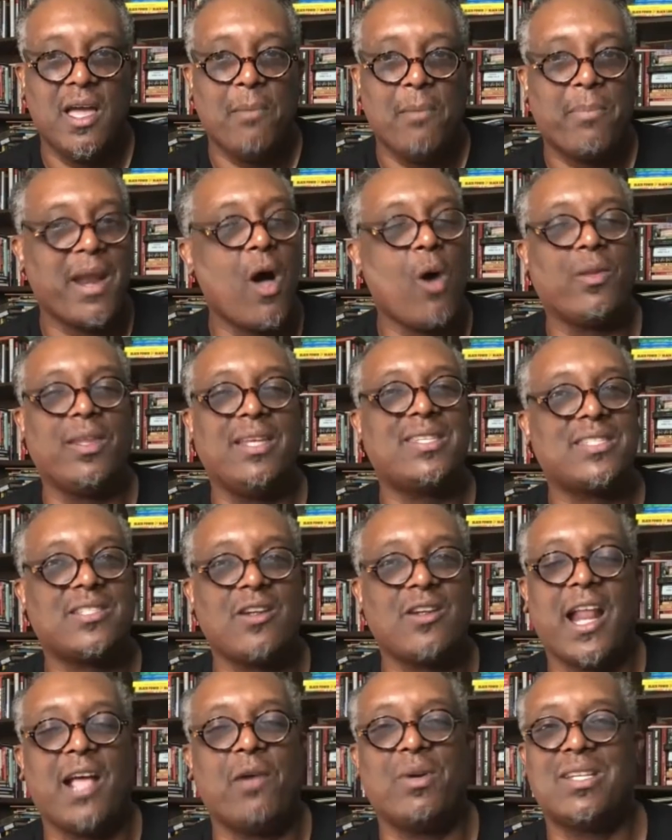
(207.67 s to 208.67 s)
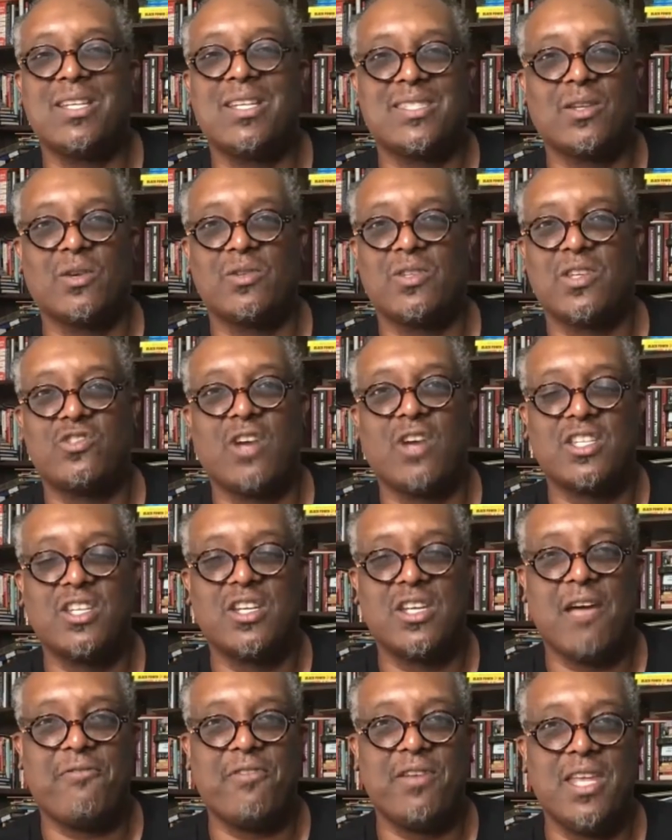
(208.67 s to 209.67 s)
But I only started with the social structure
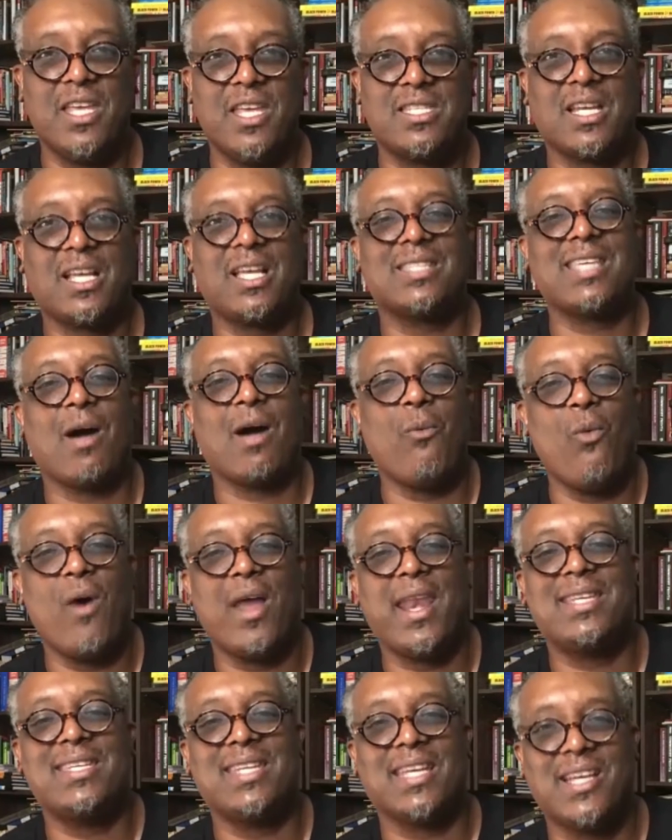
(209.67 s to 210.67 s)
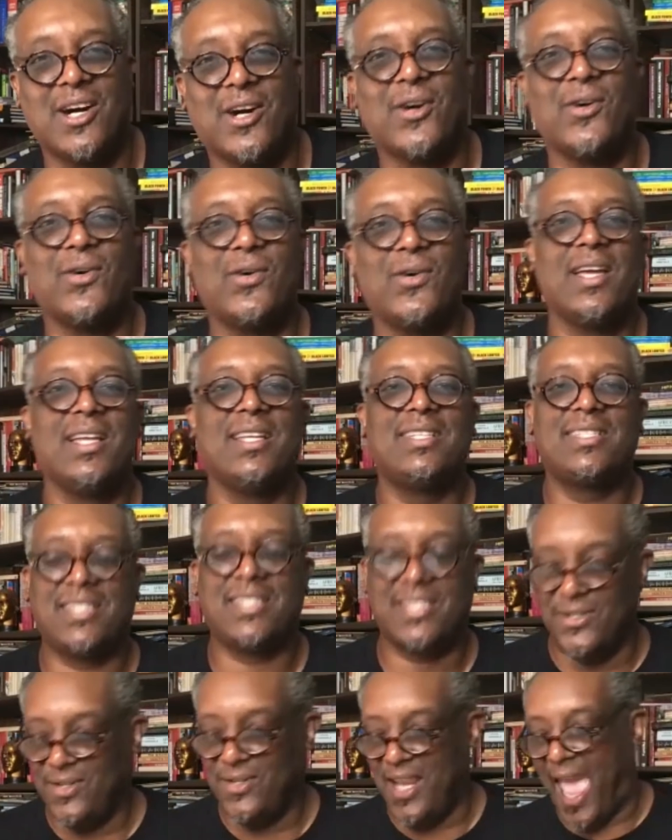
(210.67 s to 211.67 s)
definition because I wanted to go
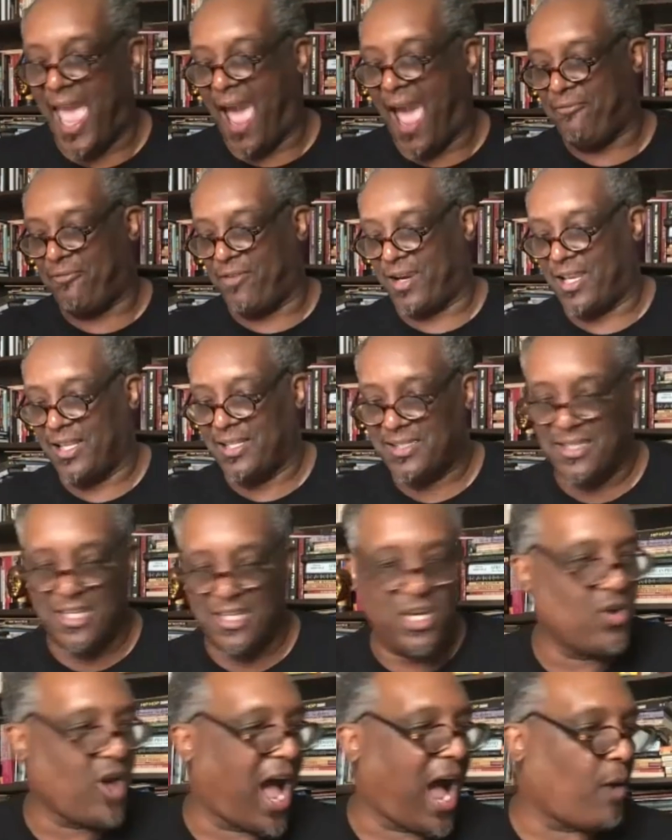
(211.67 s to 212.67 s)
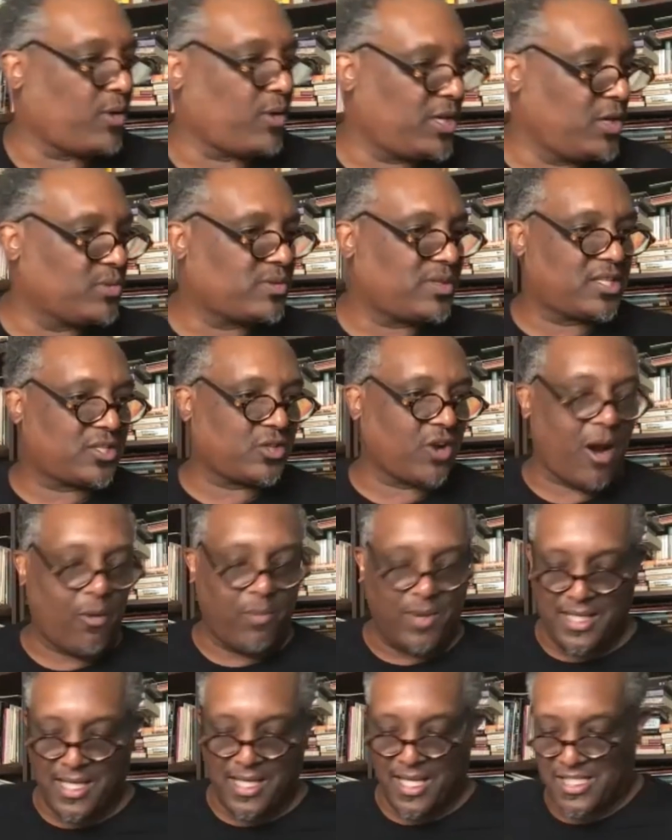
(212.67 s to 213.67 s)
to the Africans. So, I would usually start
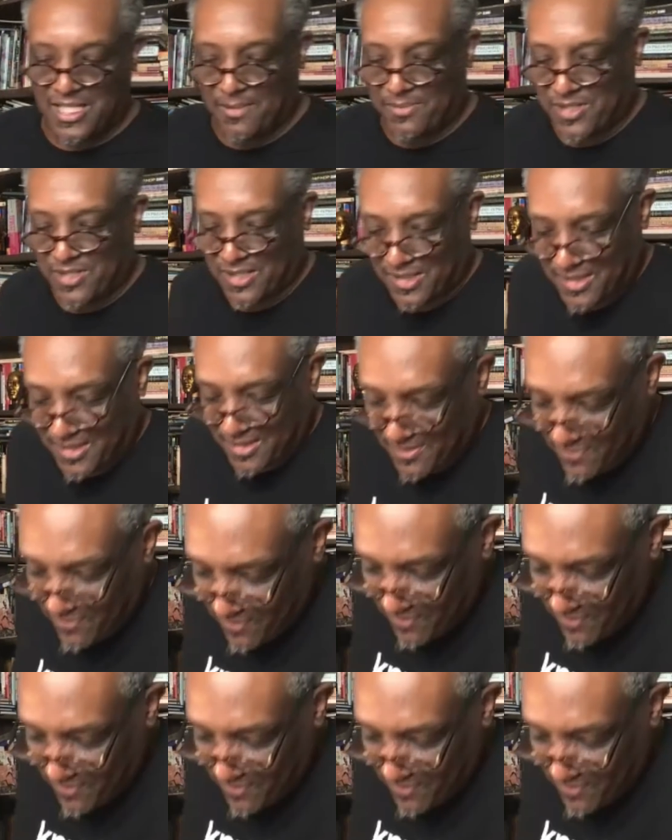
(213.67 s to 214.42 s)
with the Egyptians.